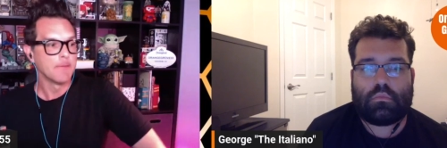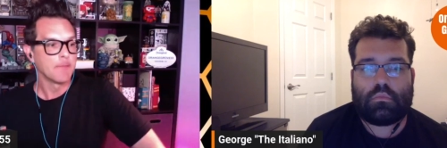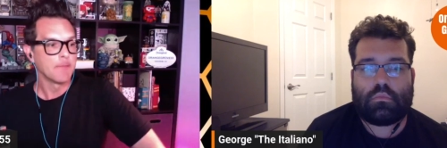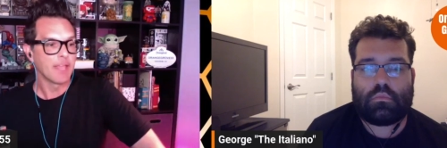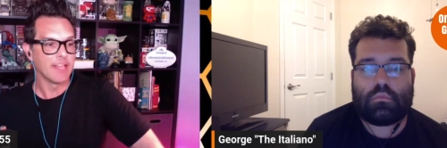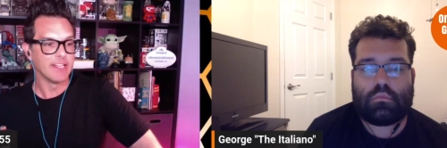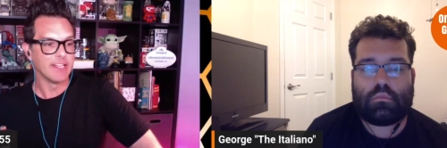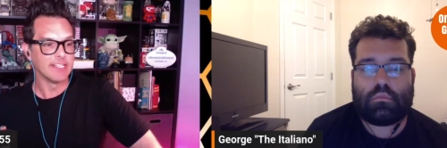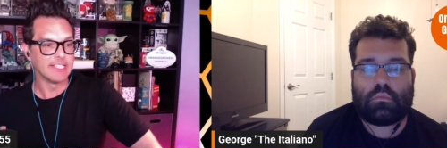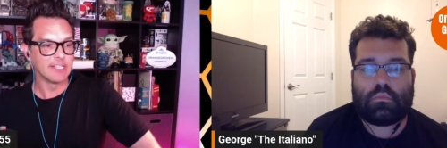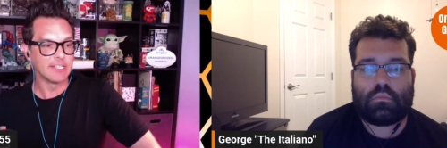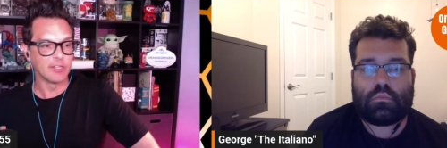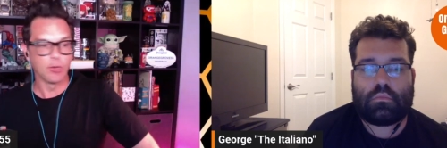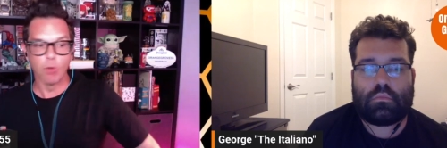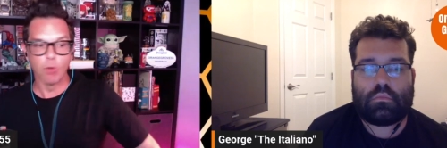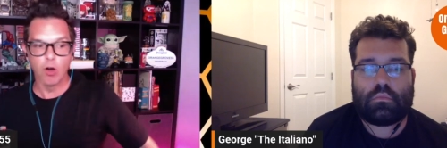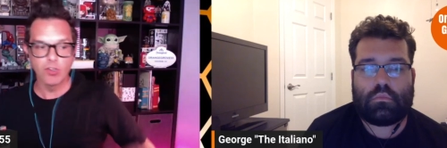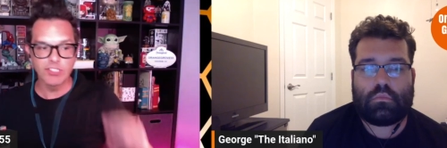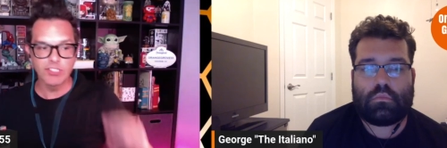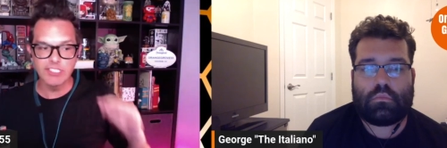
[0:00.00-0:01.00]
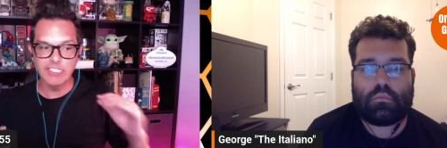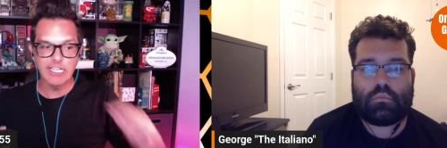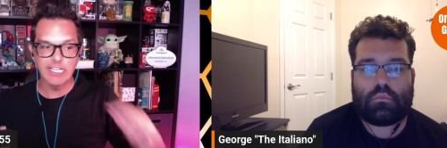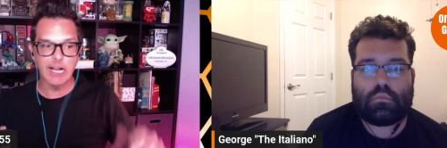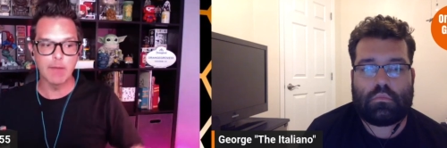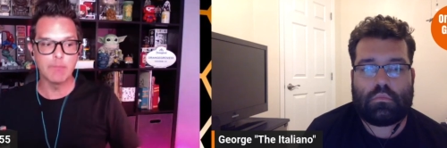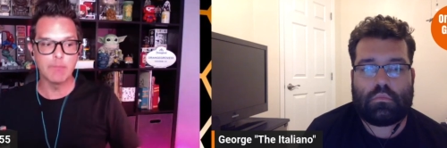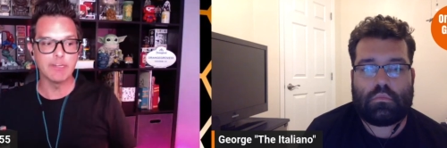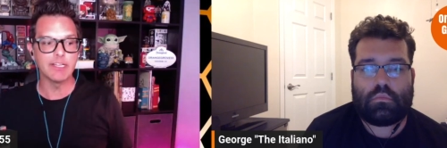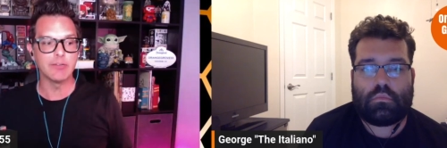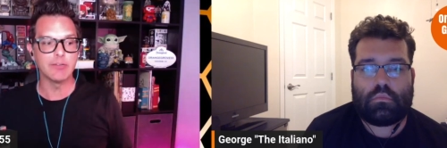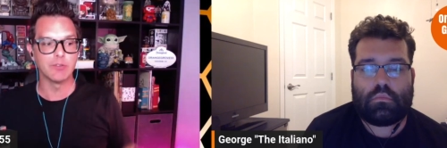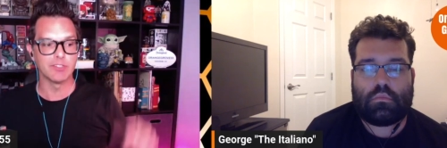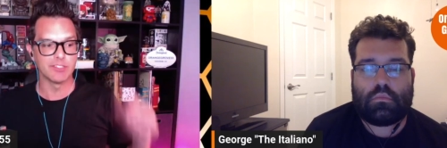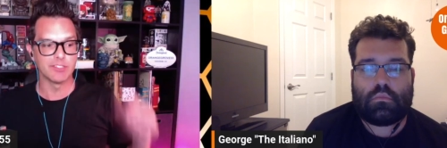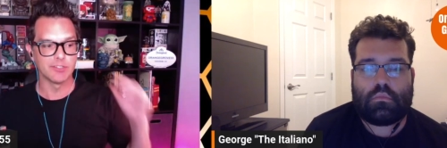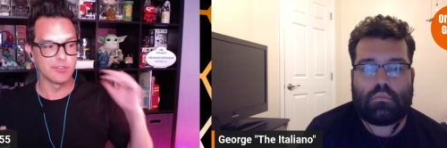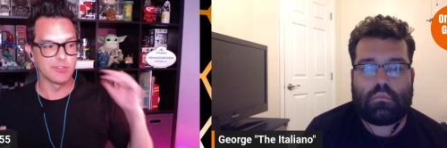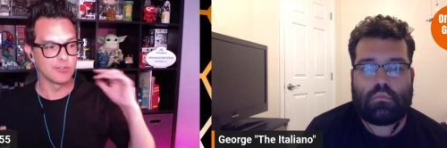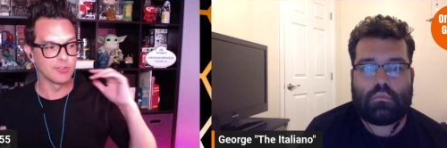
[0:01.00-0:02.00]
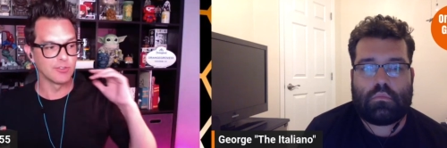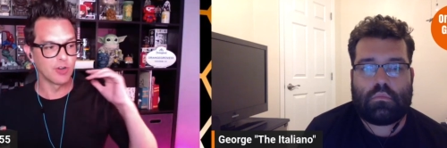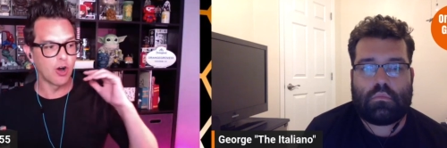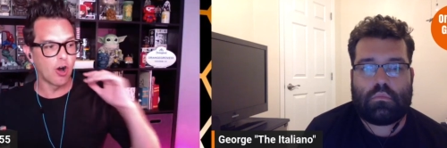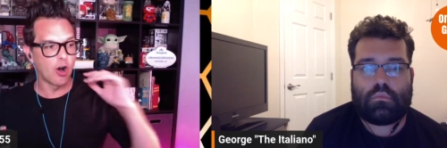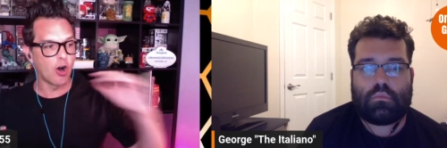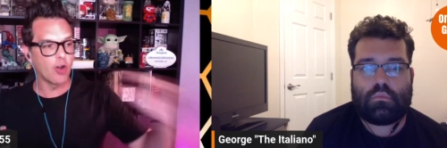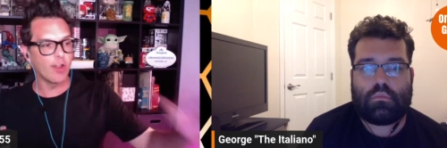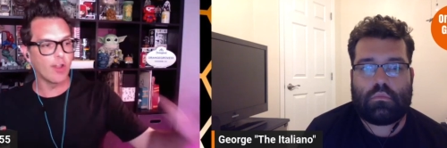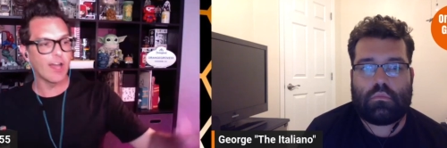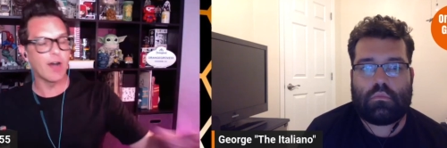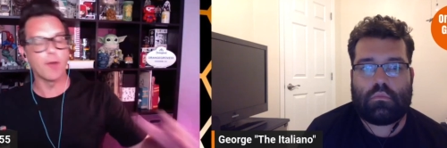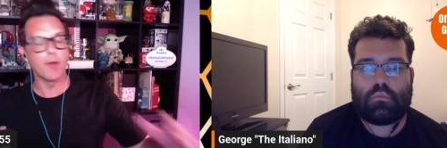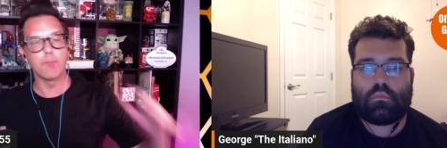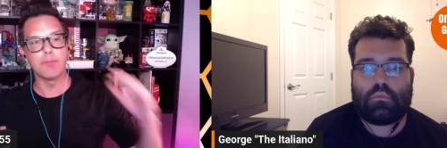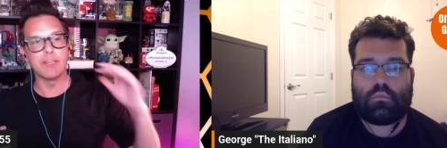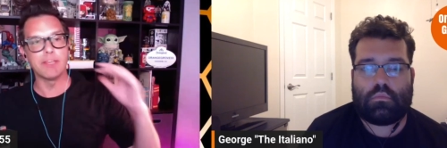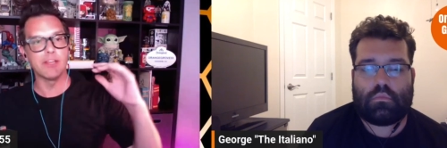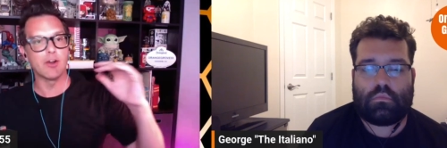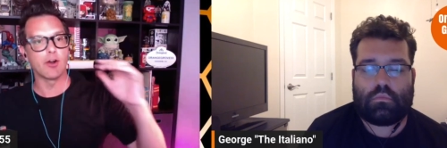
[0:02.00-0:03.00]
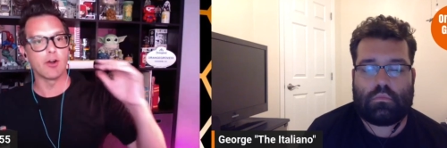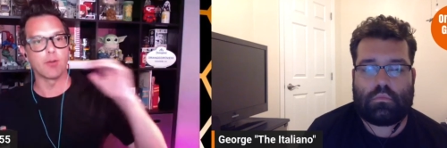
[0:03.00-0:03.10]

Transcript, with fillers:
Speaker 1: And did, the Walt Disney Company was it was all out PR